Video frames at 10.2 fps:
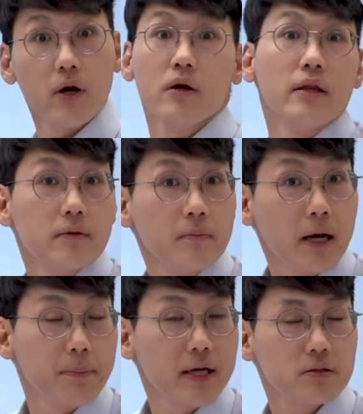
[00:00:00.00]
and then my
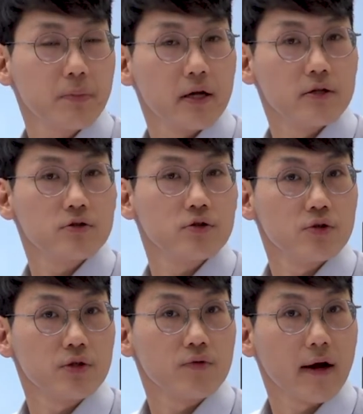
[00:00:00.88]
best bet is to
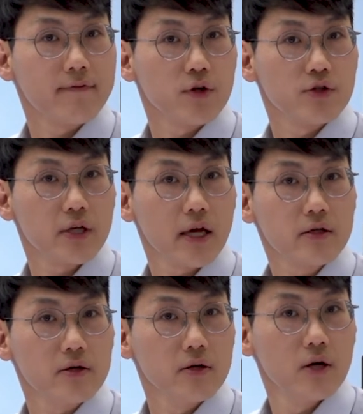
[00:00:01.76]
use the reference
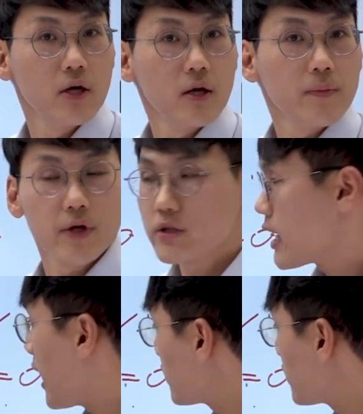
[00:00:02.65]
angle, because I